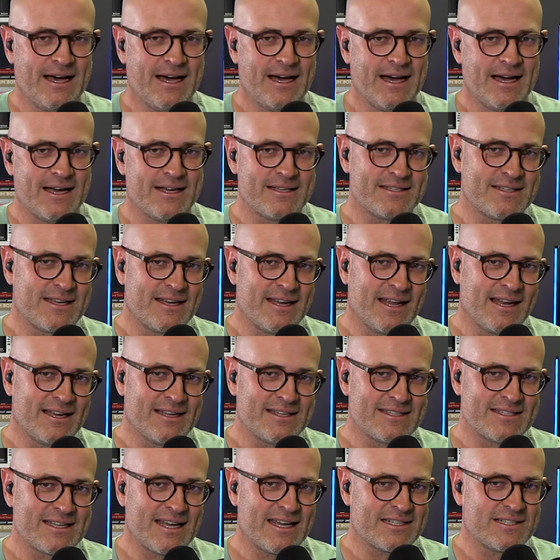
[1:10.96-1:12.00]
Sanela
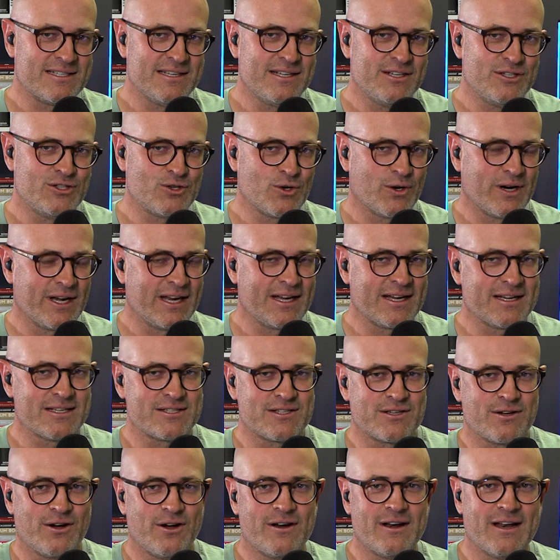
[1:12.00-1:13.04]
is actually joining
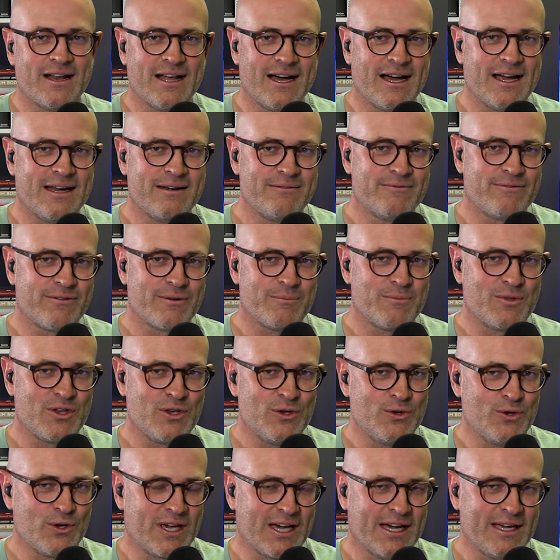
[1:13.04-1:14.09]
us online from
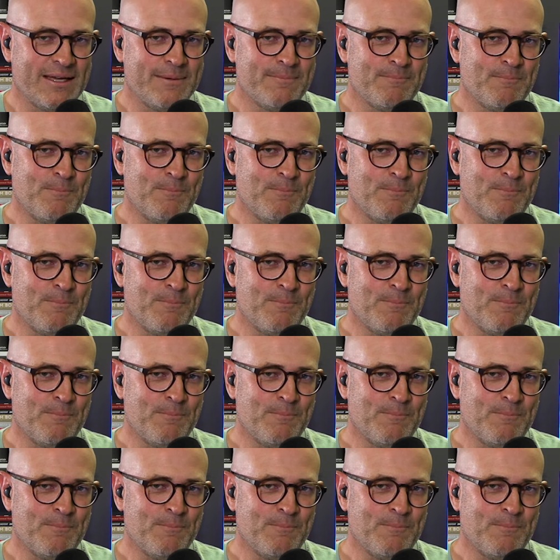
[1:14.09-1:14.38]
the UK.